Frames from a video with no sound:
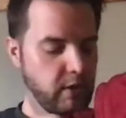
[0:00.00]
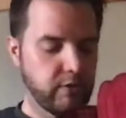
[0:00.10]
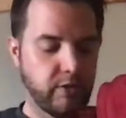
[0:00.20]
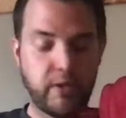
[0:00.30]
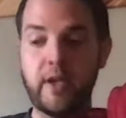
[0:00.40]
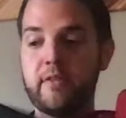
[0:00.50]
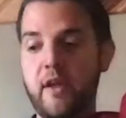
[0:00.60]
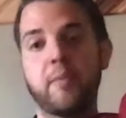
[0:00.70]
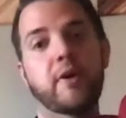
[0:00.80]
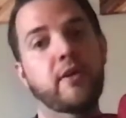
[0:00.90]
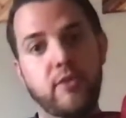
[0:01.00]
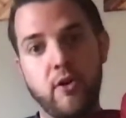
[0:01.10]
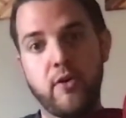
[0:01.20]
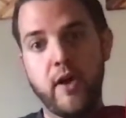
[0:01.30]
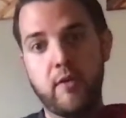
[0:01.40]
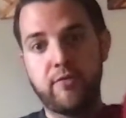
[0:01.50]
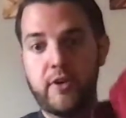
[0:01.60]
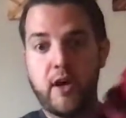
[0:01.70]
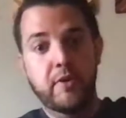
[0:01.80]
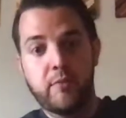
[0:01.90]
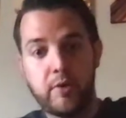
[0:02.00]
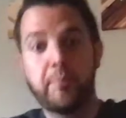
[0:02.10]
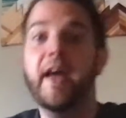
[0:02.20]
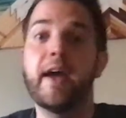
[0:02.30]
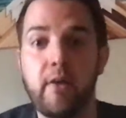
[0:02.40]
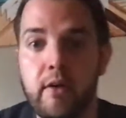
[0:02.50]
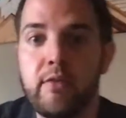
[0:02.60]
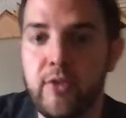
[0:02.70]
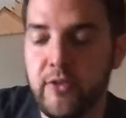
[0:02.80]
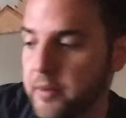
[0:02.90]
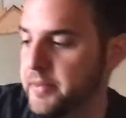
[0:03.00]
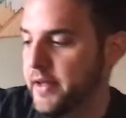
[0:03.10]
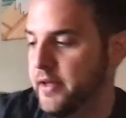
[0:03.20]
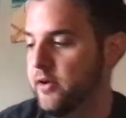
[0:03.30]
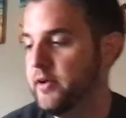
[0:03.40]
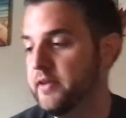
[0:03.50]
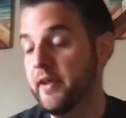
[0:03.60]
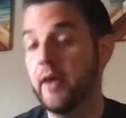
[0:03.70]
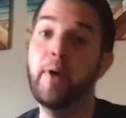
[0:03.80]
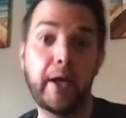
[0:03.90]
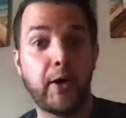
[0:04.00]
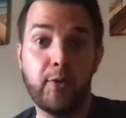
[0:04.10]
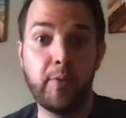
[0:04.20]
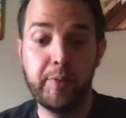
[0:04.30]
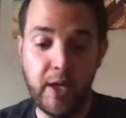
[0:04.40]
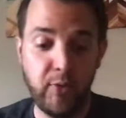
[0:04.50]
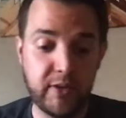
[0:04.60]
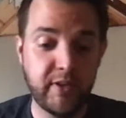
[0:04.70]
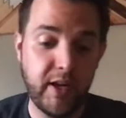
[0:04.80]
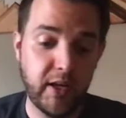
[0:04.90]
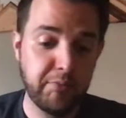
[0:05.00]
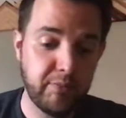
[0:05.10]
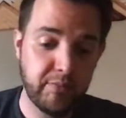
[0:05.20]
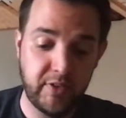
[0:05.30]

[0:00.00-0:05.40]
So the next time I give y'all crap for not being prepared for something, y'all can say, well, remember that one time?